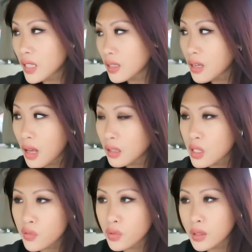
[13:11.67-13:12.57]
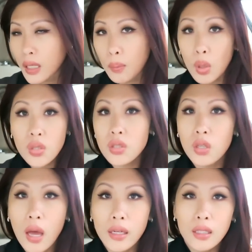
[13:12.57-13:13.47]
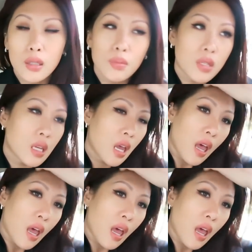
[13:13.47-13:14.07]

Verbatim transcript: ten dollars for like personal items